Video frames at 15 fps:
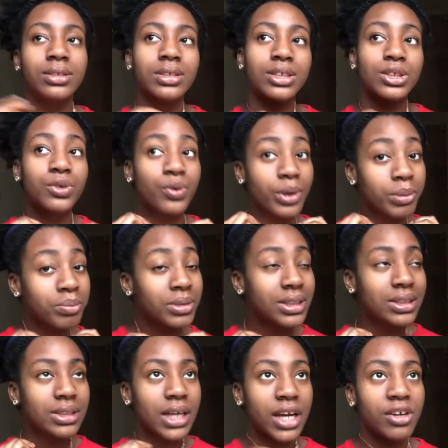
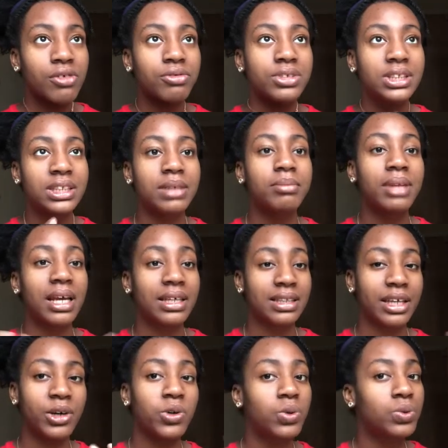scripts kind of seem like
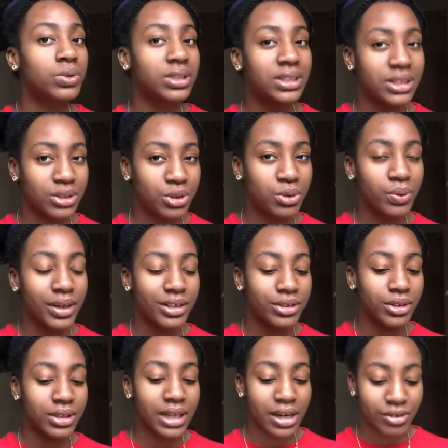their own
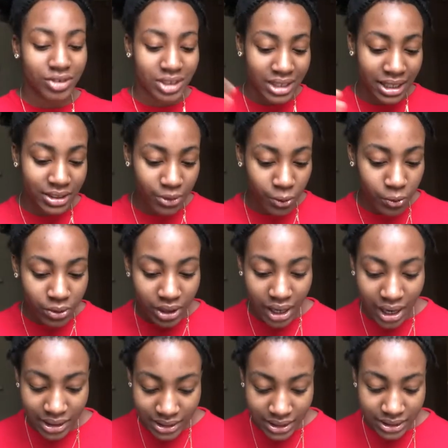situation, kind of seem like the own
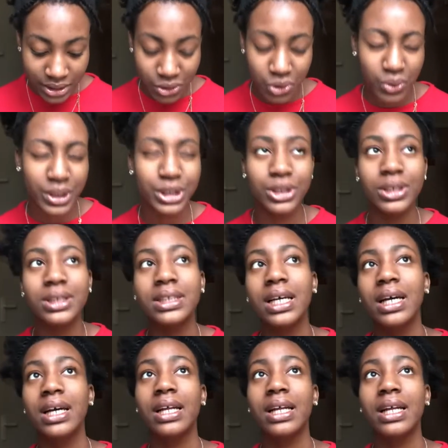character situations.